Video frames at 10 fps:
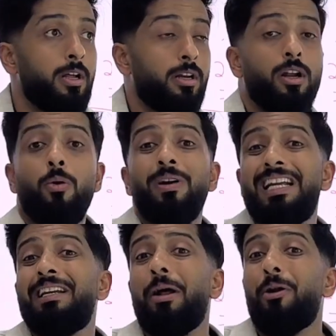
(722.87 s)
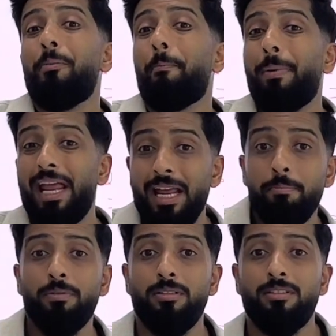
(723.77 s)
Now, in
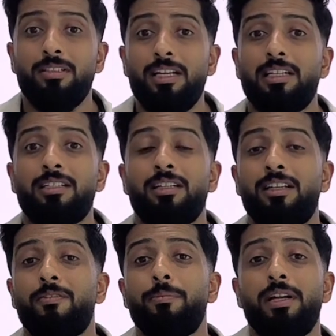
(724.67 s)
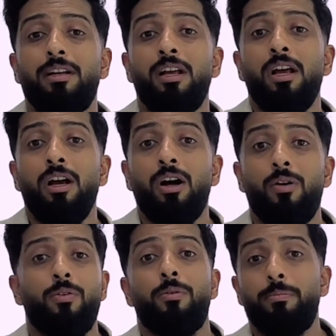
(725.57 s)
papers, yes, they've made
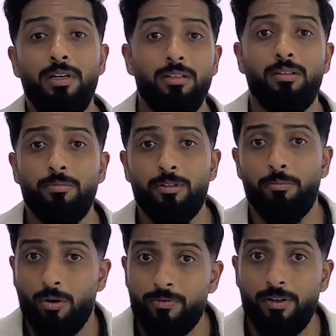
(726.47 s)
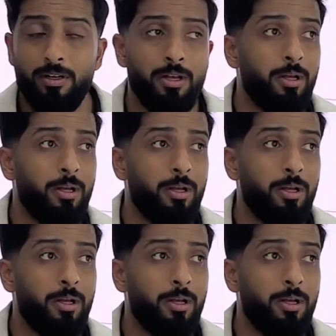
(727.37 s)
around 1 million dirhams in profit.